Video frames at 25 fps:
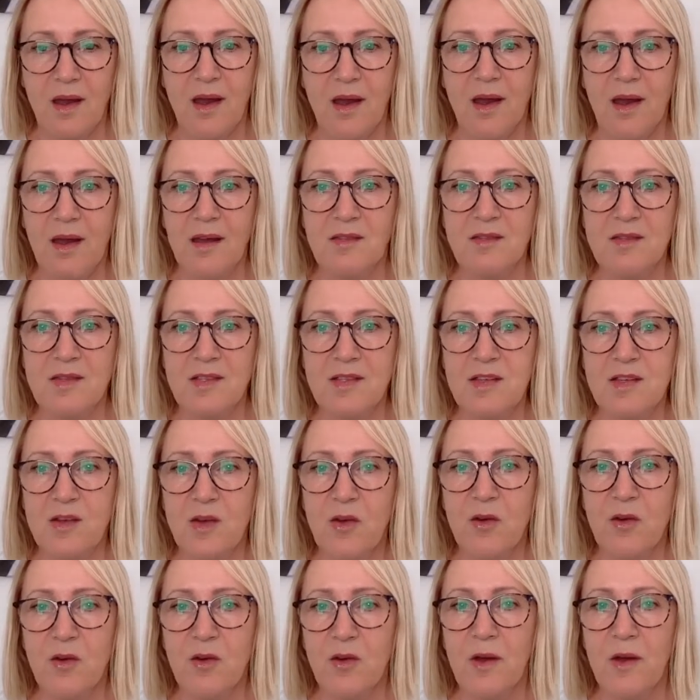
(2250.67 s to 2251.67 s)
And
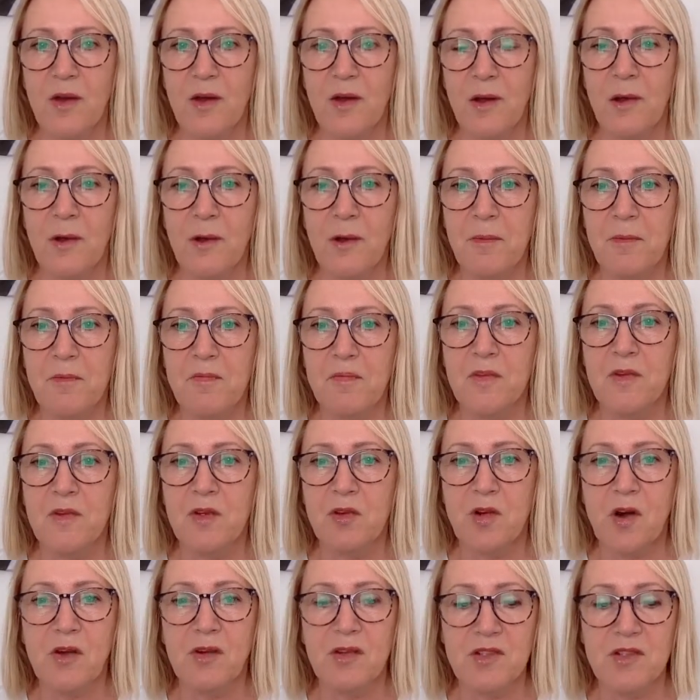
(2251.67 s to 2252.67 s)
so um,
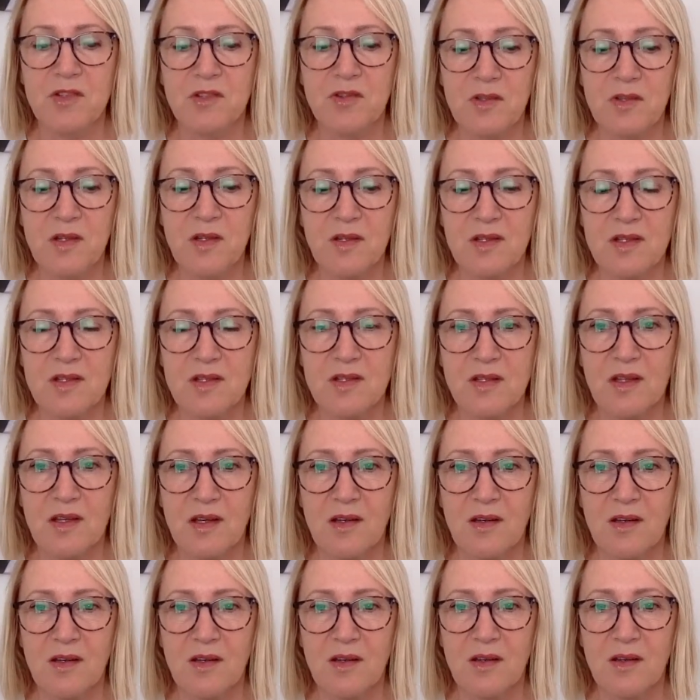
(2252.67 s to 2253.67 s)
God is doing this again.